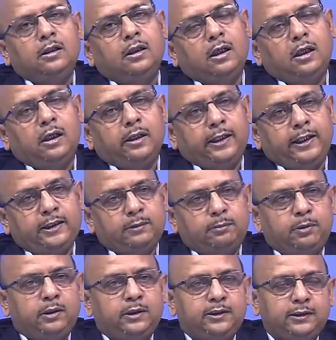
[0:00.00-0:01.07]
or
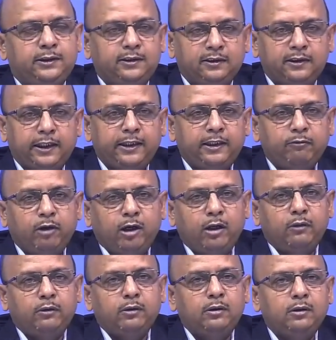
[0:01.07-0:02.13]
expert decisions are
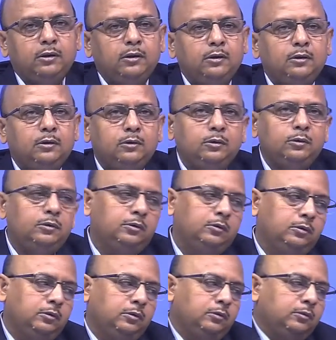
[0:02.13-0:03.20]
involved to
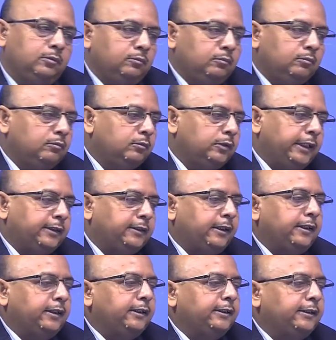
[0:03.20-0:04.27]
take
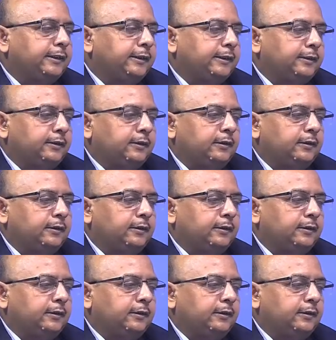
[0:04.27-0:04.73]
certain decisions,